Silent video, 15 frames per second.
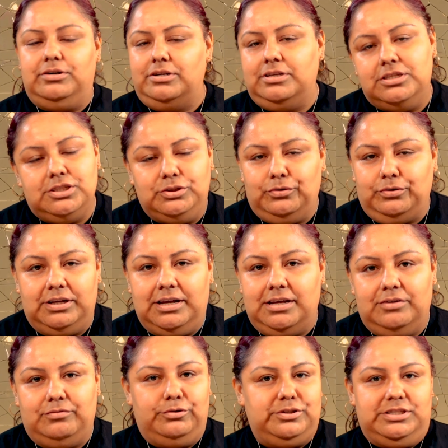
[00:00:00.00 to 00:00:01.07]
to the store and
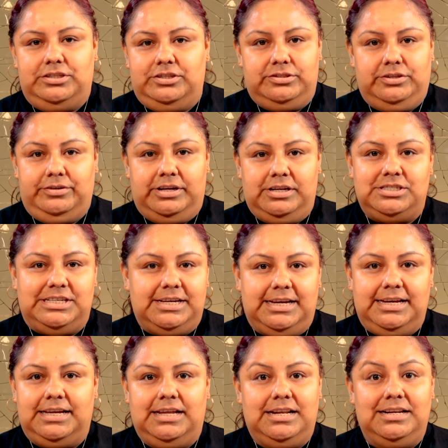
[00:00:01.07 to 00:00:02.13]
get rotisserie
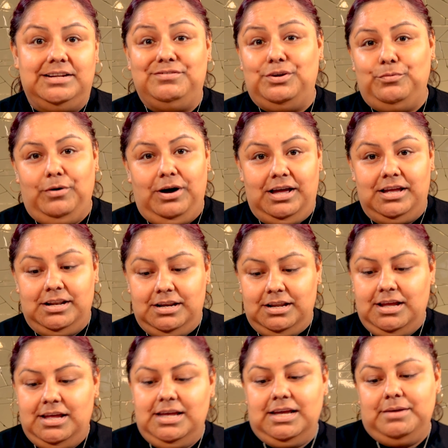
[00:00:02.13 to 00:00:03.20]
chicken if you want.
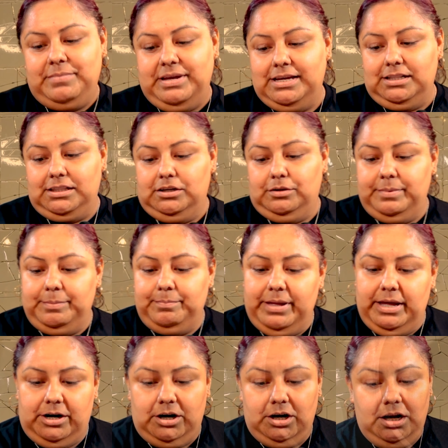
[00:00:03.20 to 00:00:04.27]
Make it a little bit
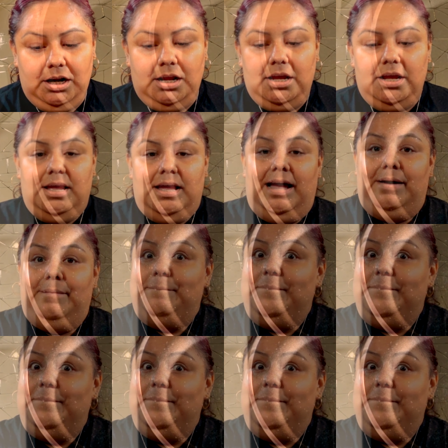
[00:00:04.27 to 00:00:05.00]
better. I'm